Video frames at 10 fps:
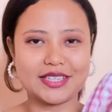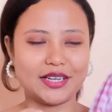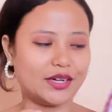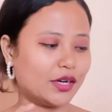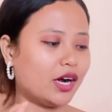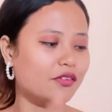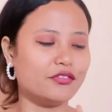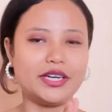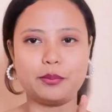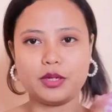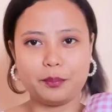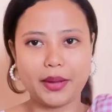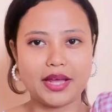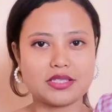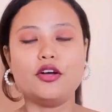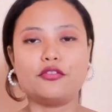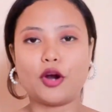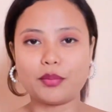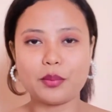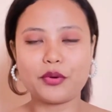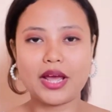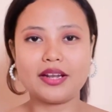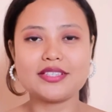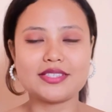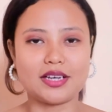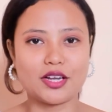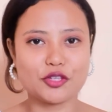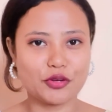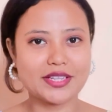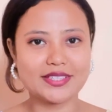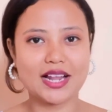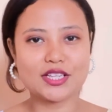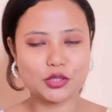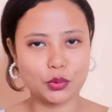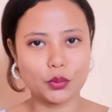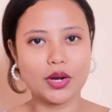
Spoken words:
comfortable pens from the brand's Street Style Store,